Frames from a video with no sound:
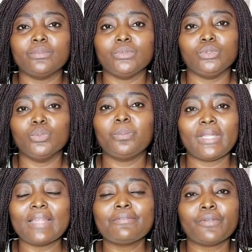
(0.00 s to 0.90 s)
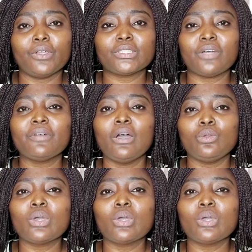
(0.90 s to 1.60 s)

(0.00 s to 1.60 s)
you plan for yourself.